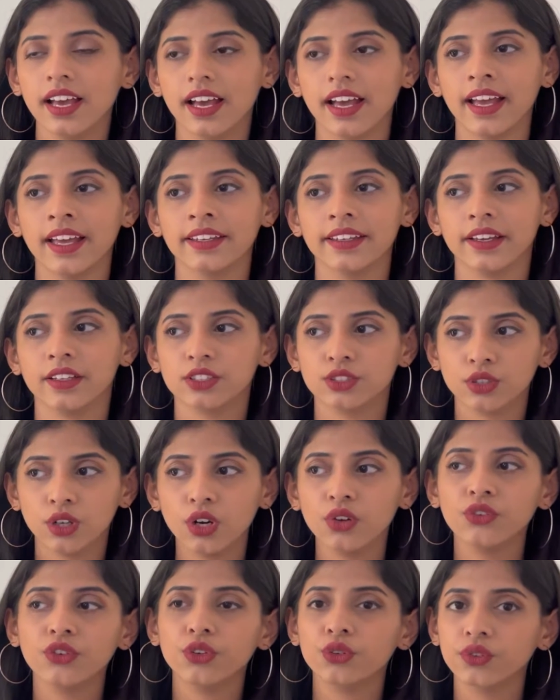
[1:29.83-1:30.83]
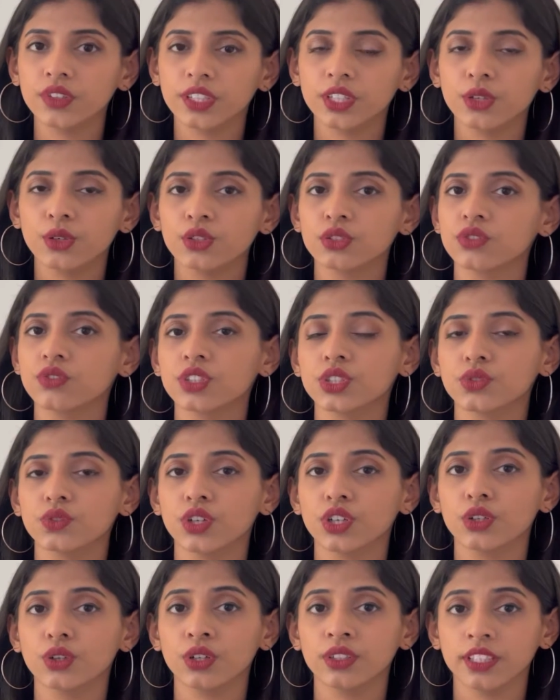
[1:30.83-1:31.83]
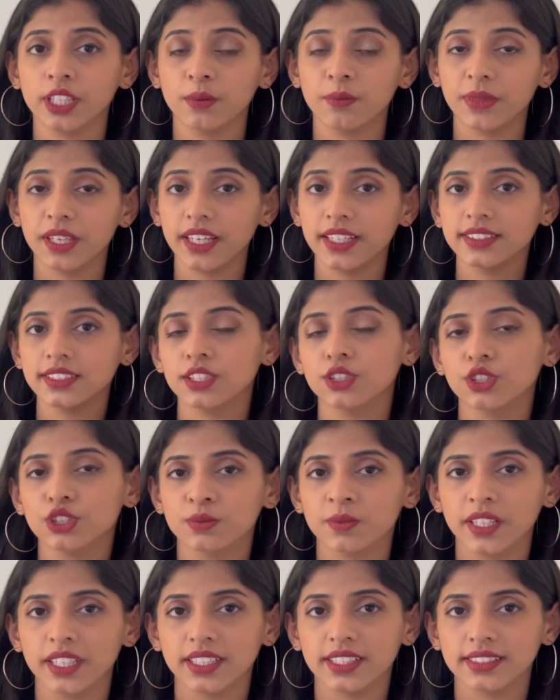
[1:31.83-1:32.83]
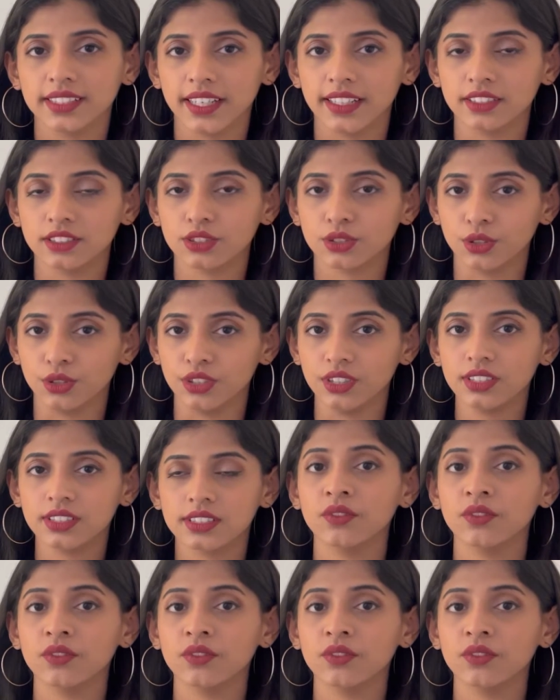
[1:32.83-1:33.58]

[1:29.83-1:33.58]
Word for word: and I saw a few videos which were on their BSc Cosmetic Science course.